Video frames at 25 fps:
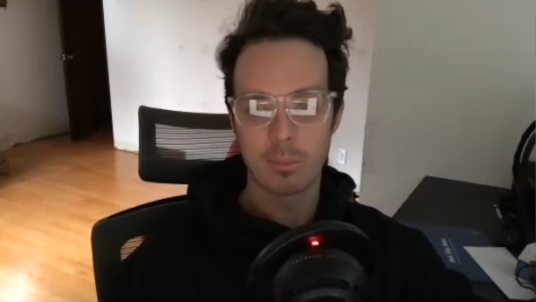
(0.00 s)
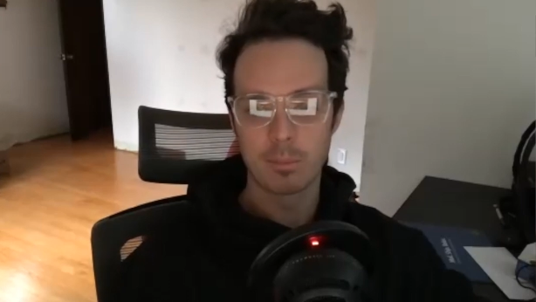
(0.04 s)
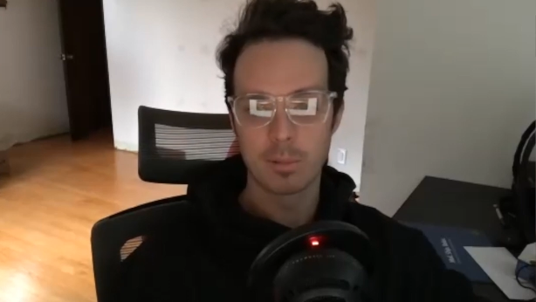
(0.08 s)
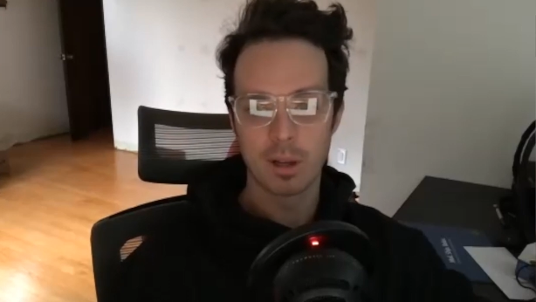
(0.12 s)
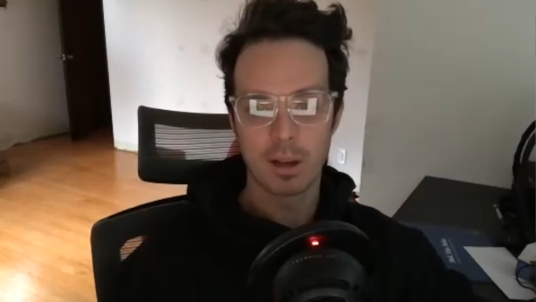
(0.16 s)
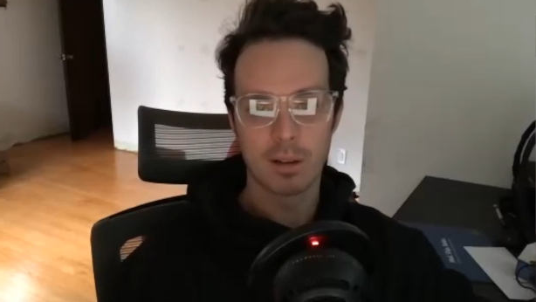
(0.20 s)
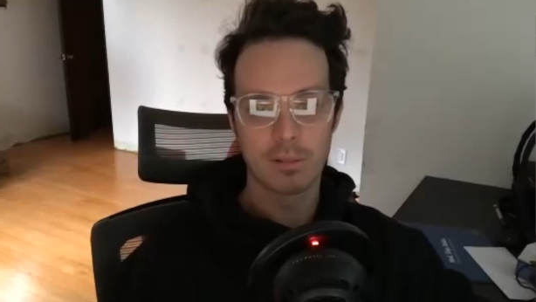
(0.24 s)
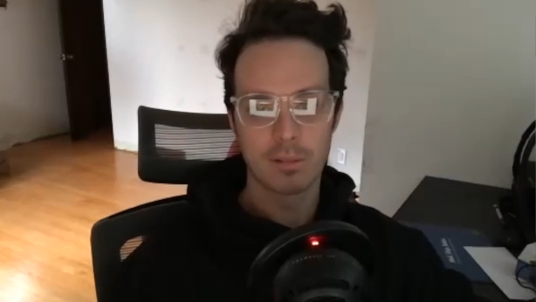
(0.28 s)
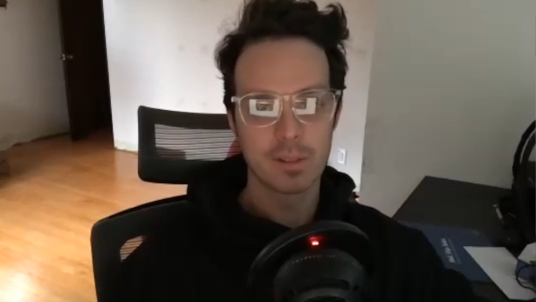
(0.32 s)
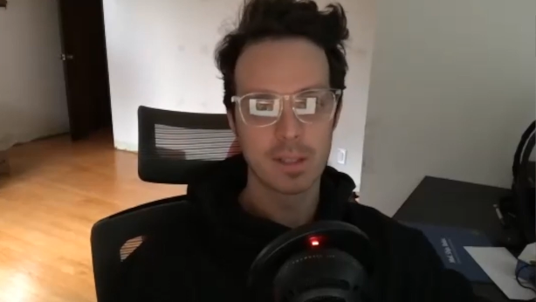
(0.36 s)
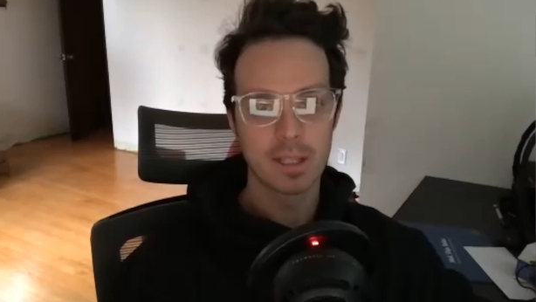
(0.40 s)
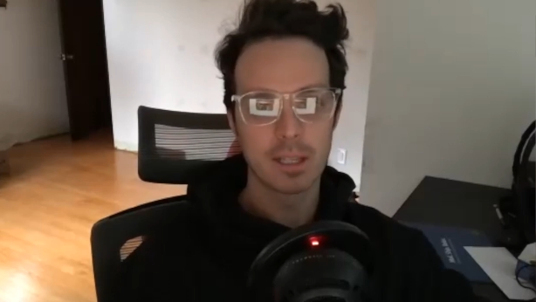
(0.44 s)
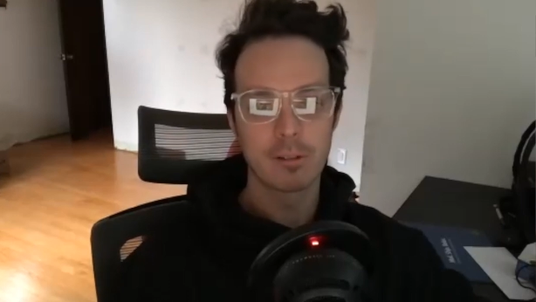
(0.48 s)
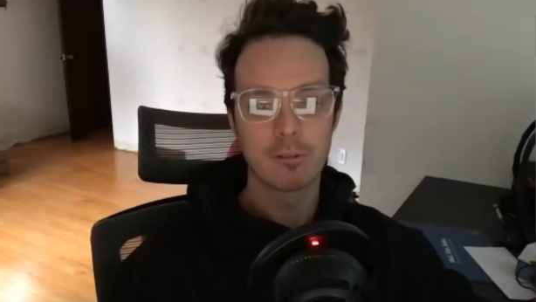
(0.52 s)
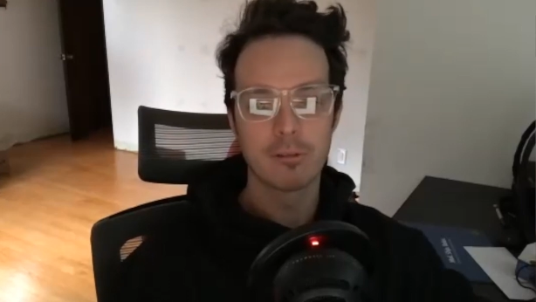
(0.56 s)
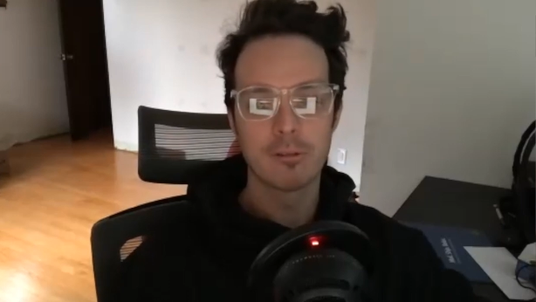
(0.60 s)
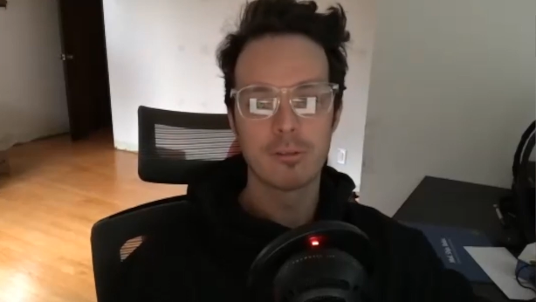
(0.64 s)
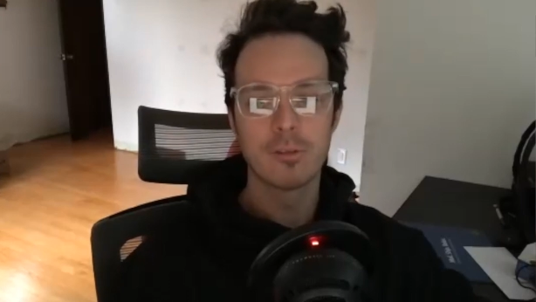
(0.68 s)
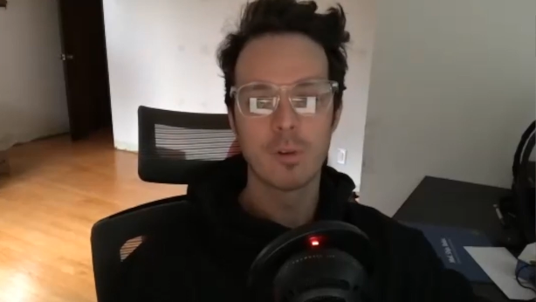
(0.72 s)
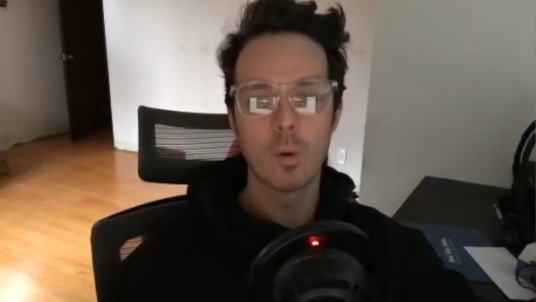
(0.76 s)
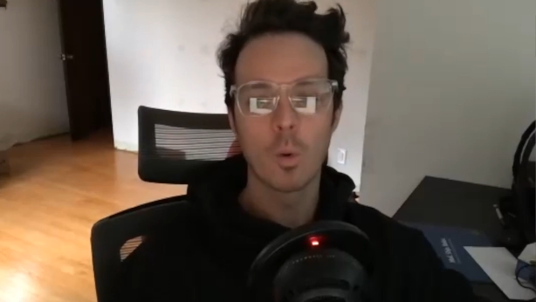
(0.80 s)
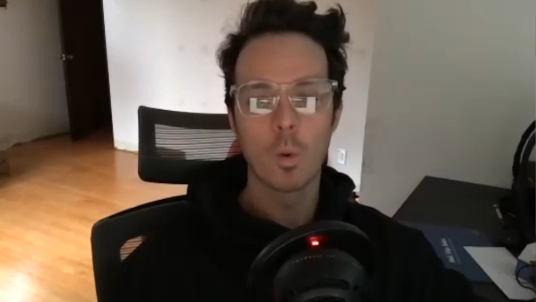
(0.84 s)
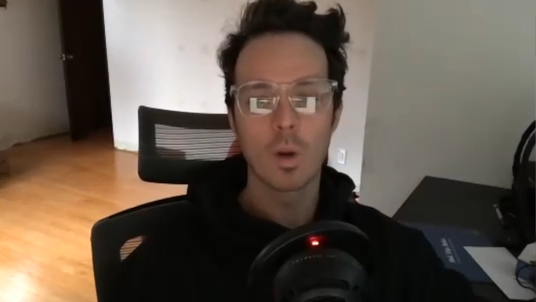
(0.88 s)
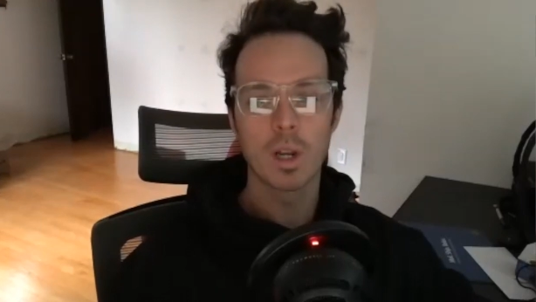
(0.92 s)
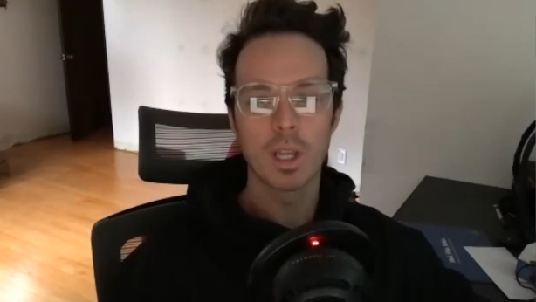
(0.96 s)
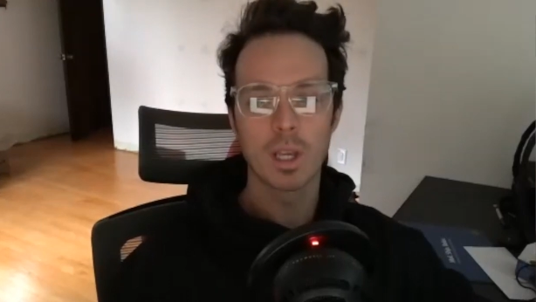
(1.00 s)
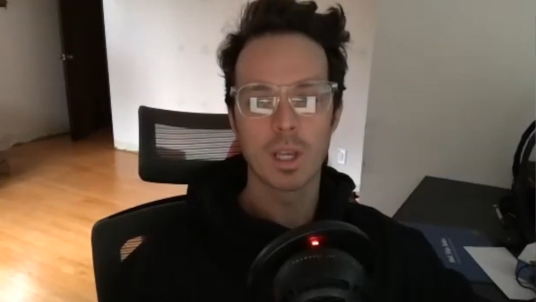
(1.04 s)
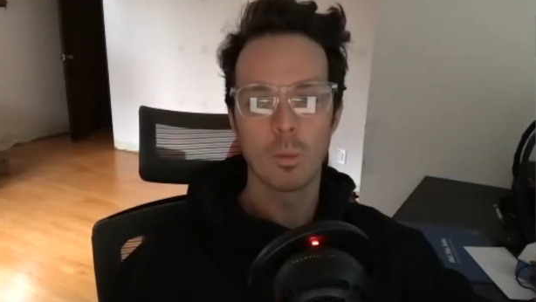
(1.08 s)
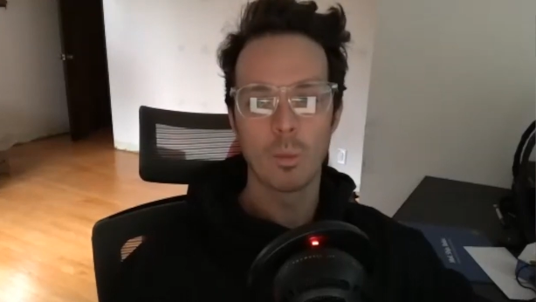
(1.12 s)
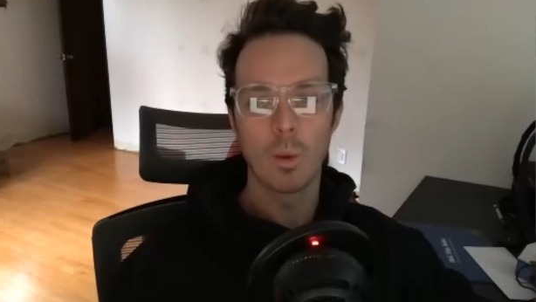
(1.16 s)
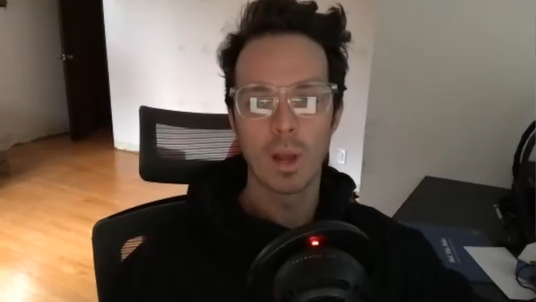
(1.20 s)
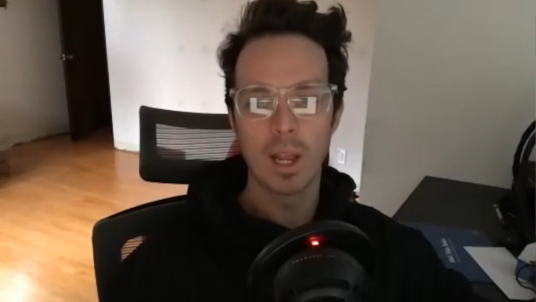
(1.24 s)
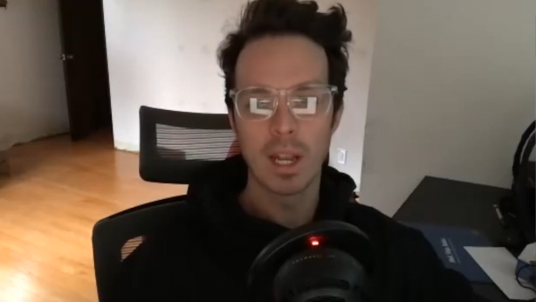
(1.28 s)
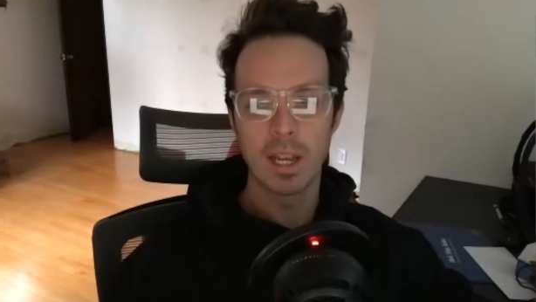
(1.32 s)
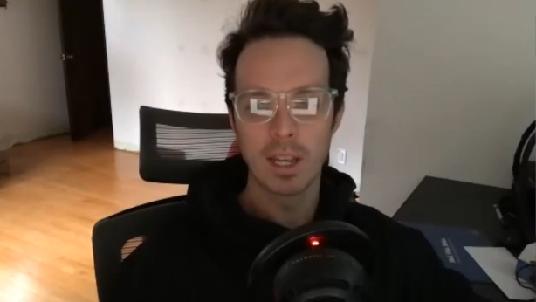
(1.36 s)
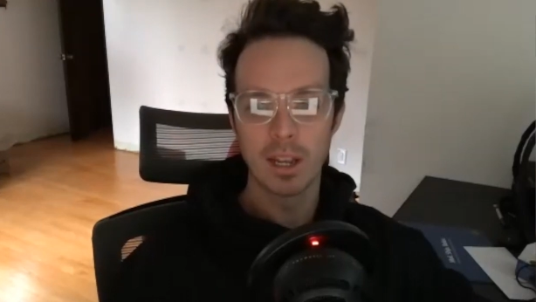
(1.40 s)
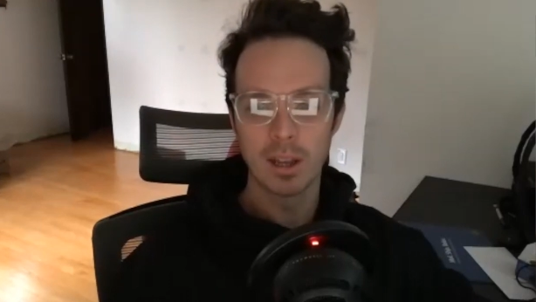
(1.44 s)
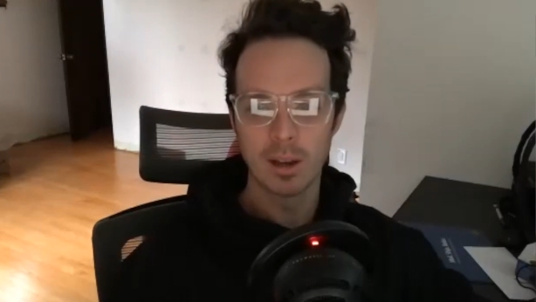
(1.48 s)
off like 40
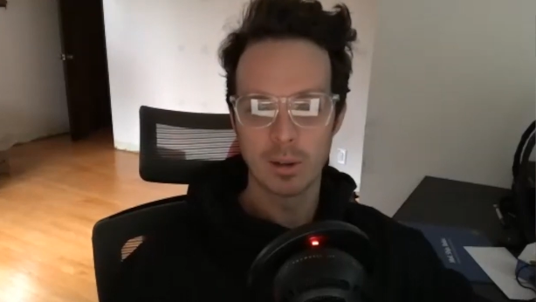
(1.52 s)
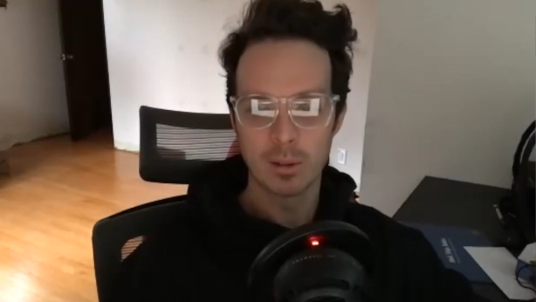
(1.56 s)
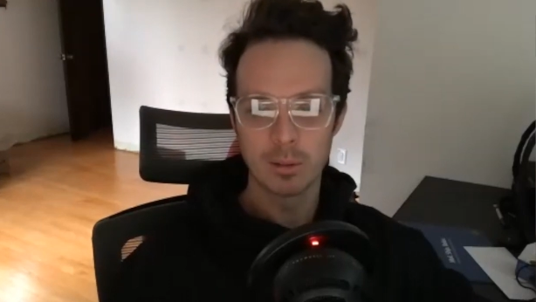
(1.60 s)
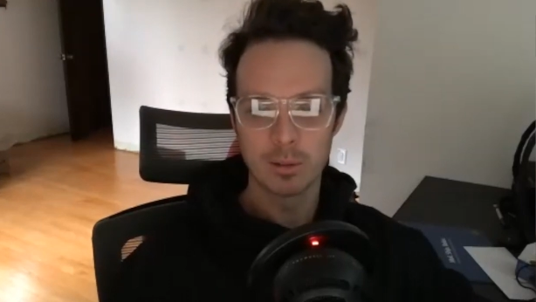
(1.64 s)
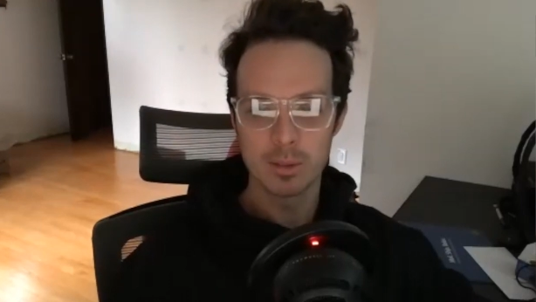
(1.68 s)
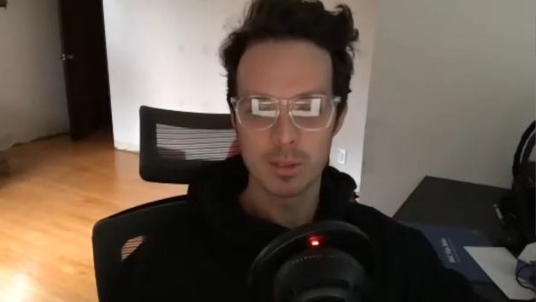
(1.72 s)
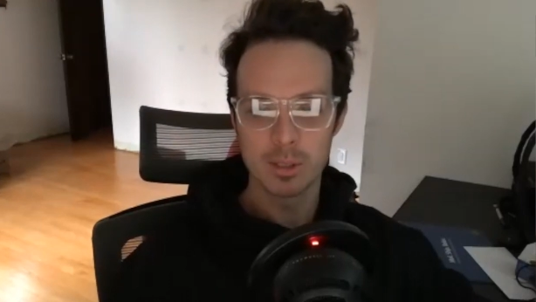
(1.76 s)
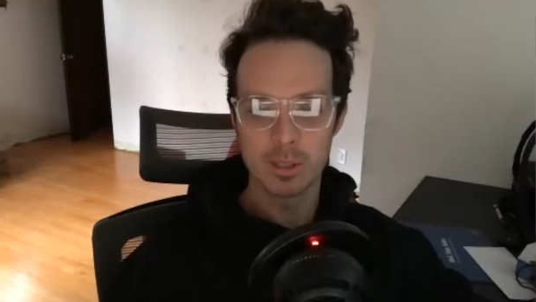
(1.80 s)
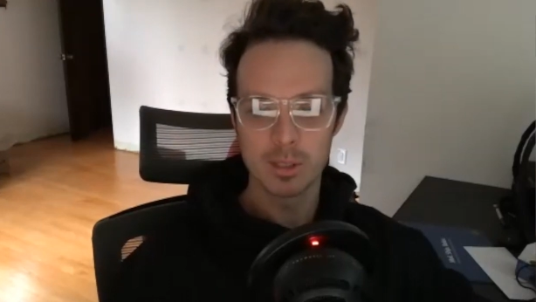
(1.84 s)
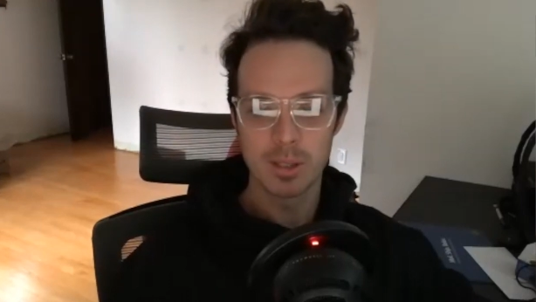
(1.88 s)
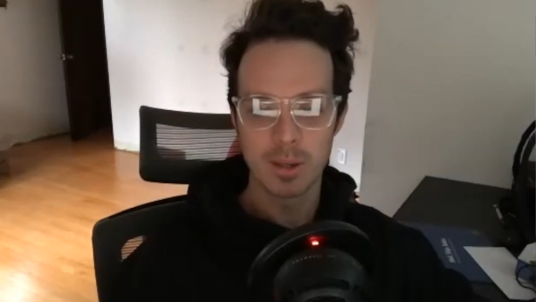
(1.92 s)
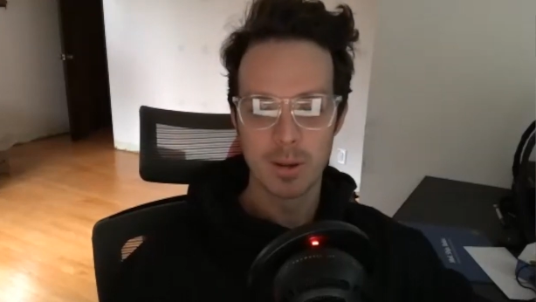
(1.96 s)
windows,